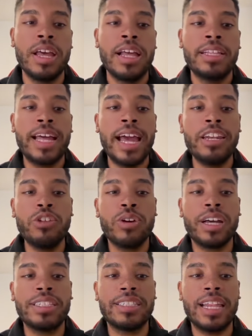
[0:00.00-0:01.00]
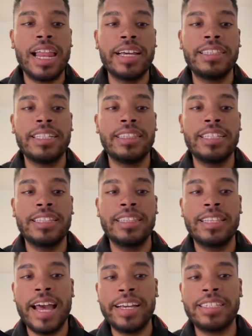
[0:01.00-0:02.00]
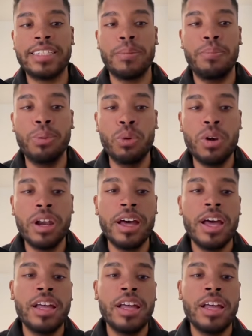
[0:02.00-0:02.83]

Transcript: Then you can select the DEX pool